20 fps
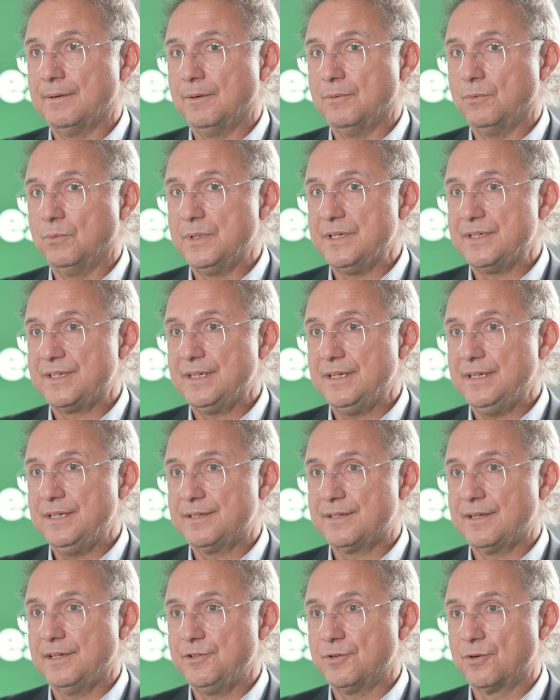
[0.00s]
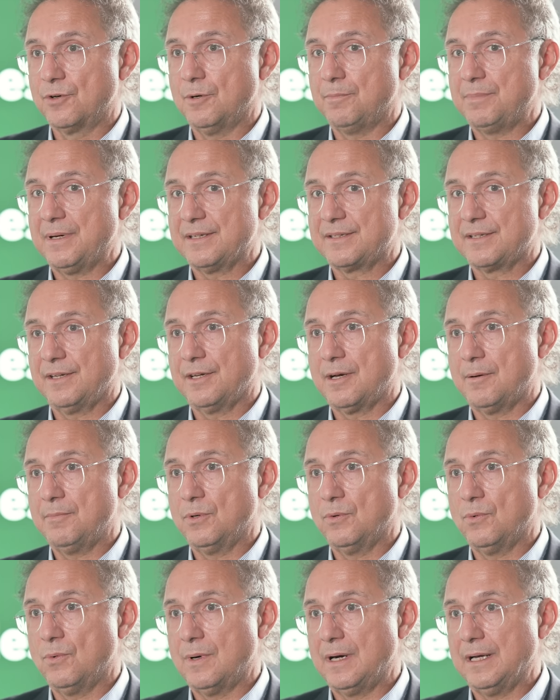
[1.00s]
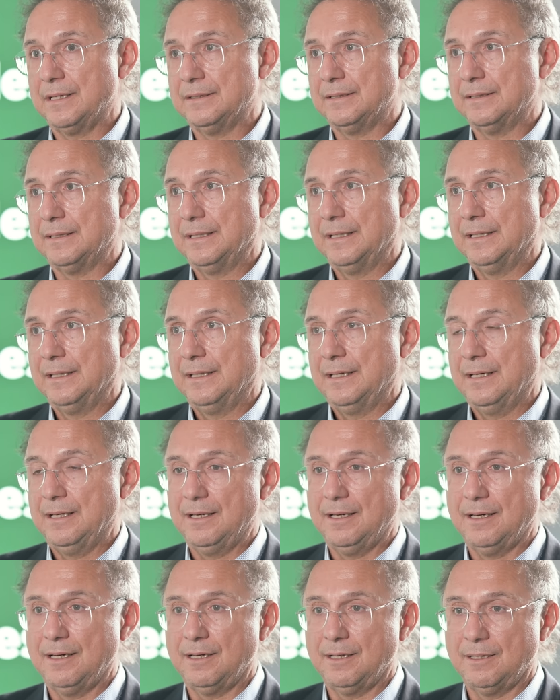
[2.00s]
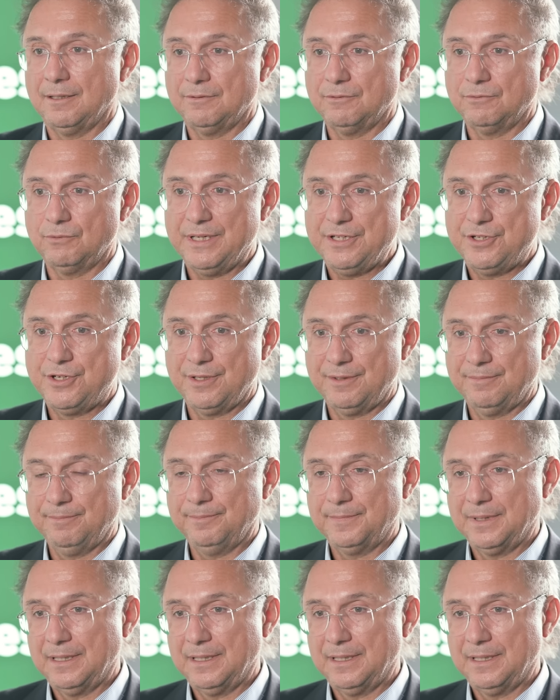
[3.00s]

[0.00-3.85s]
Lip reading: we see Eastern Europe as the number one region,